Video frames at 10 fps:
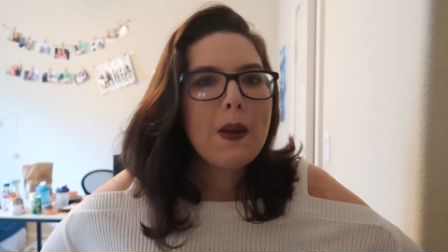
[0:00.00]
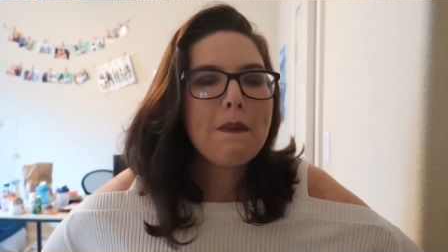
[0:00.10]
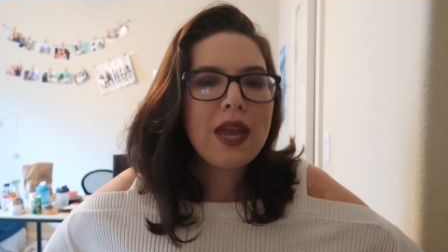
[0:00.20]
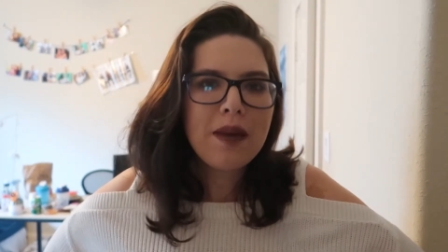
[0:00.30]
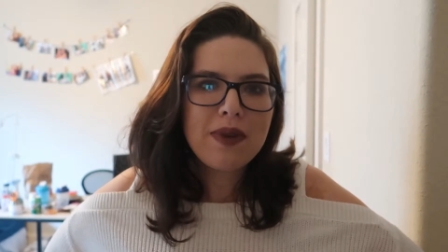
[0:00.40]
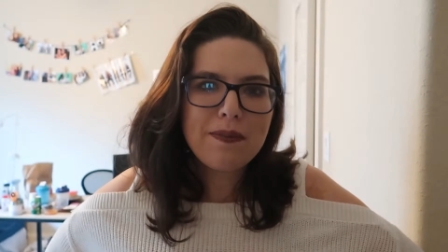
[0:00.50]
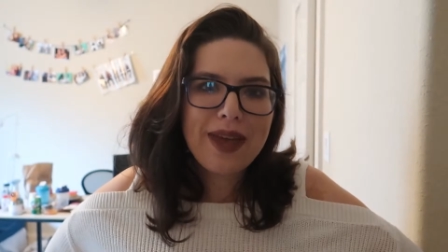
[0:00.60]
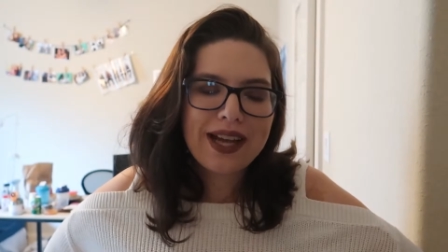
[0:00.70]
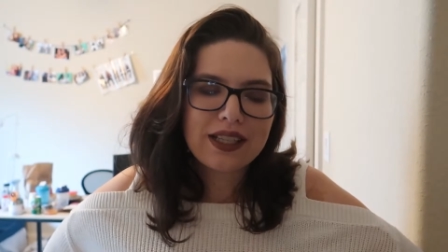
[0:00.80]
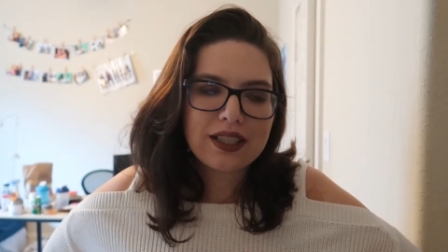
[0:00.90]
Maybe
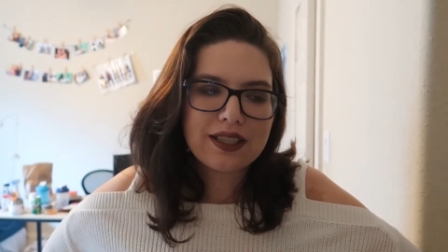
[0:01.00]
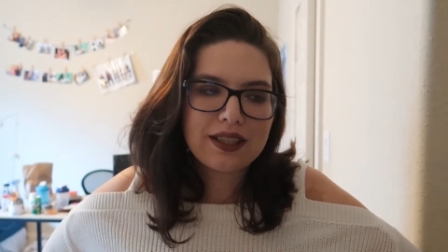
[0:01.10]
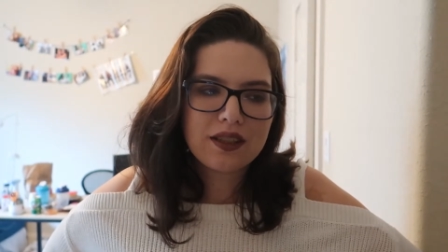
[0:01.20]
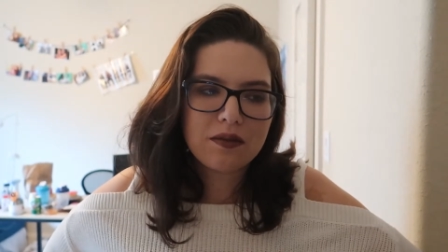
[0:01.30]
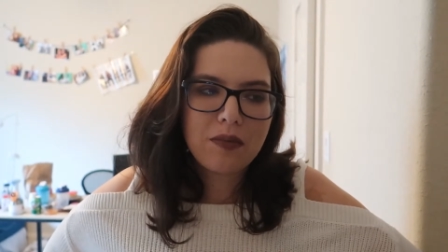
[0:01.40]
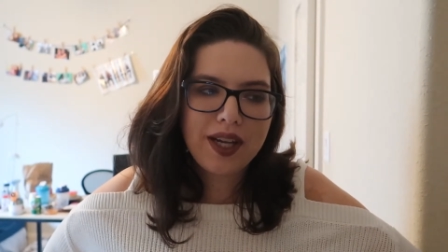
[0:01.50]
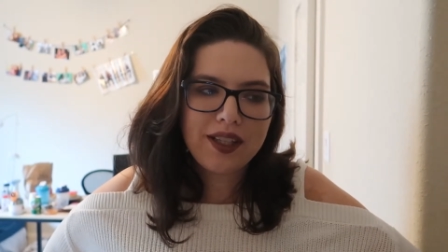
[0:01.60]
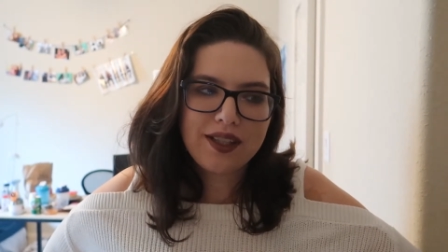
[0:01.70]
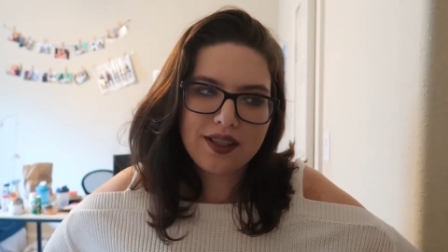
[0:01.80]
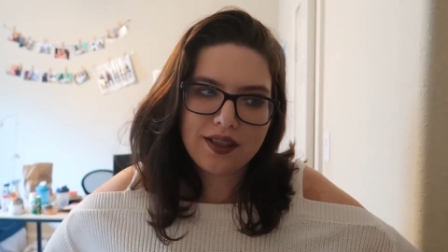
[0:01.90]
Magnus.
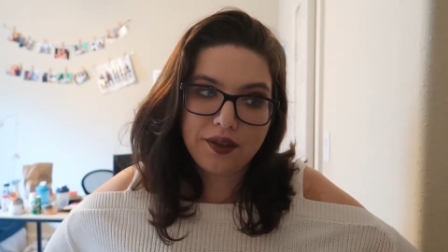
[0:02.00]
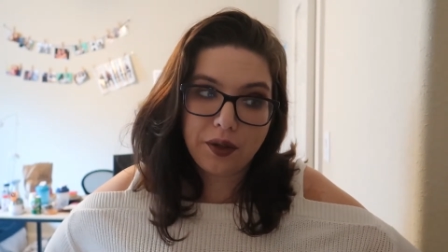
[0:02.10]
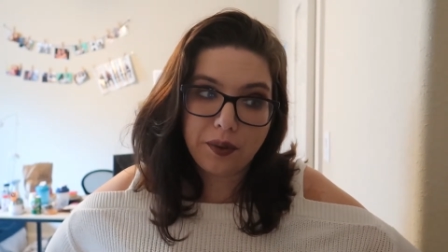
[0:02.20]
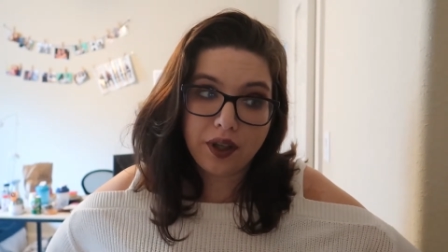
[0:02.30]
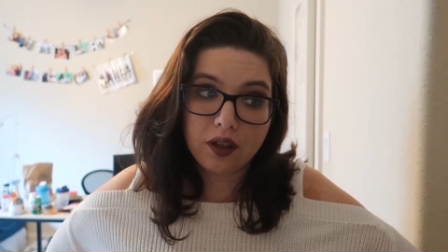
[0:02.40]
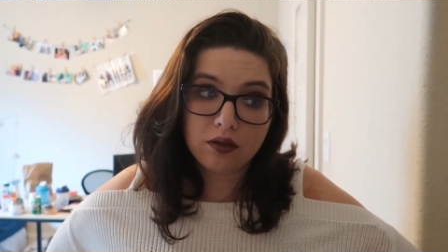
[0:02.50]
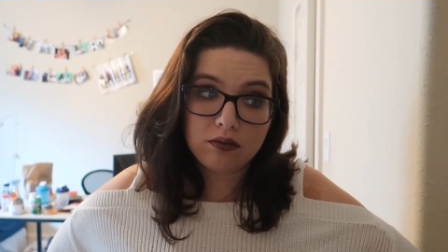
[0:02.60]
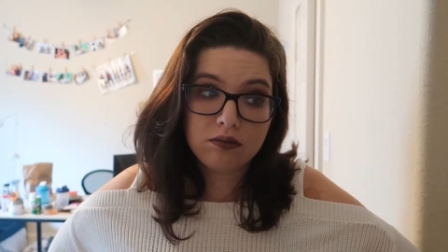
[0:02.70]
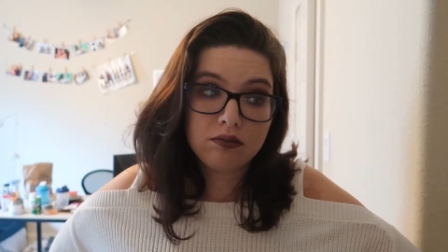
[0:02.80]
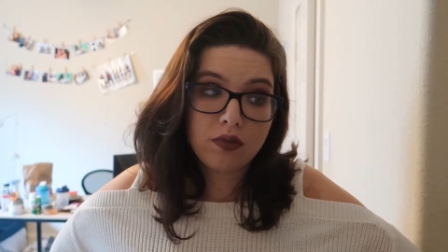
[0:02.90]
Magnus is a little weird,
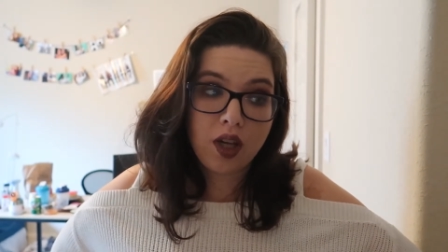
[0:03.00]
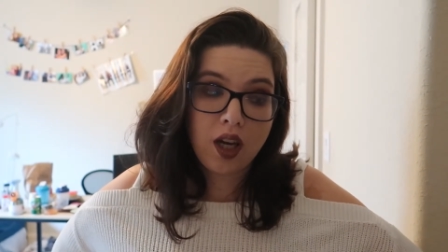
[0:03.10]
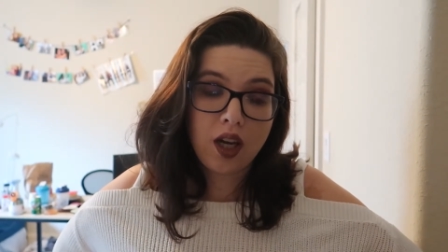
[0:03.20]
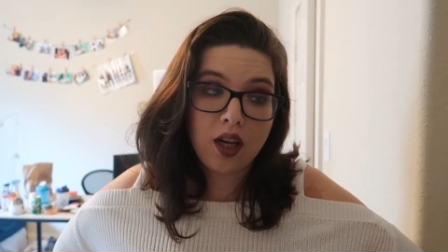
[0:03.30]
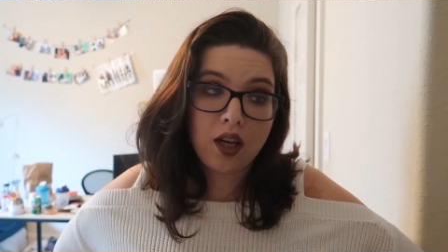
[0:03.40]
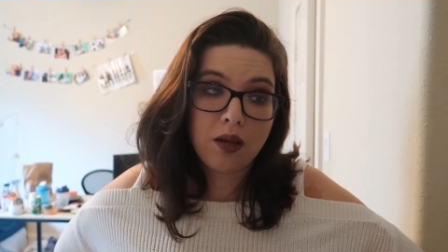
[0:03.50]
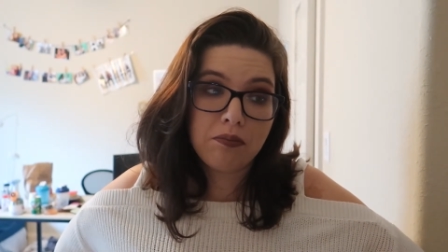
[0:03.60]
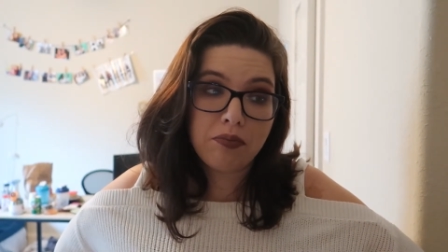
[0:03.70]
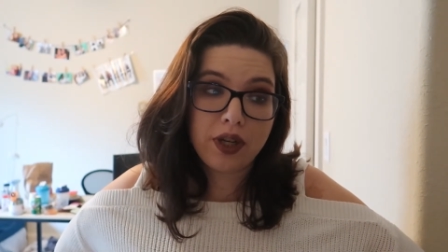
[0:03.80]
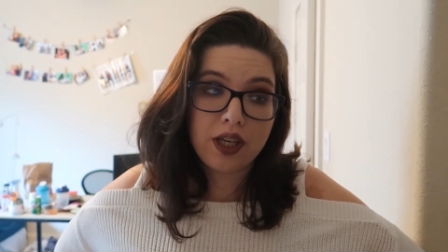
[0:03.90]

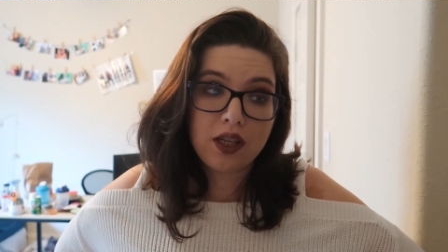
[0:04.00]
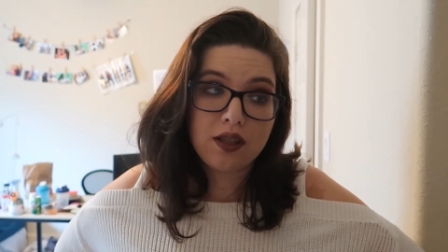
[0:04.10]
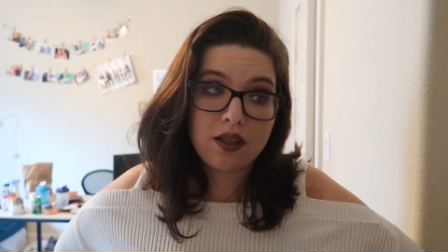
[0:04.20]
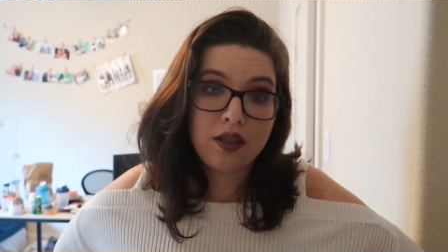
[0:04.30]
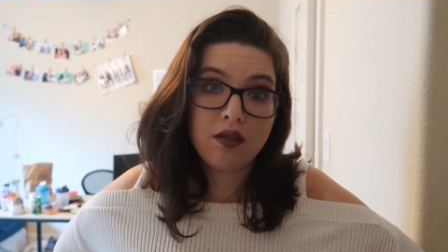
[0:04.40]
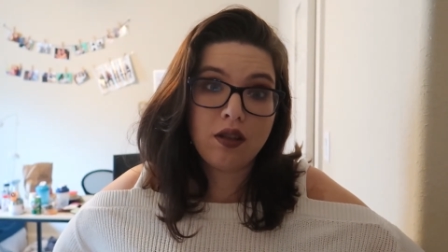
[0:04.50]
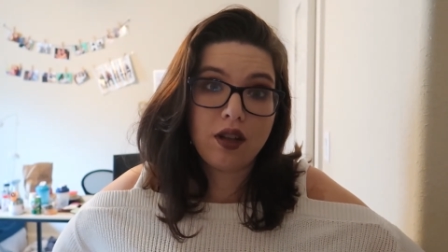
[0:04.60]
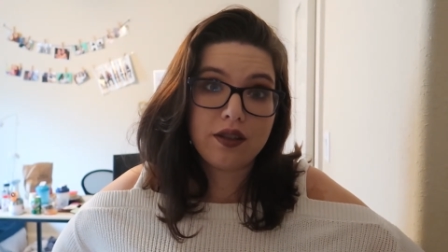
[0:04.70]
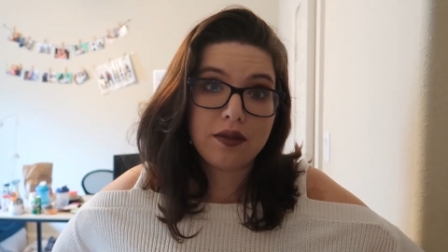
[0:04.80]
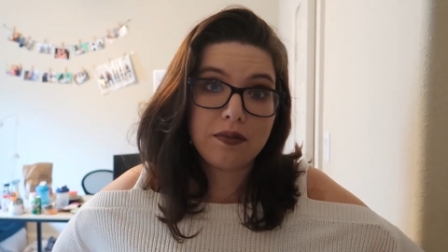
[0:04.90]
but he's still
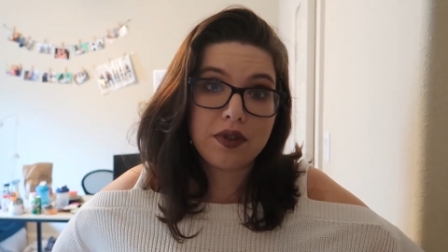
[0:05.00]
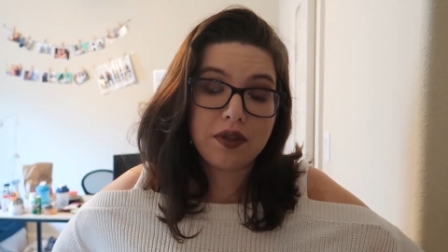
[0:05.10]
awesome.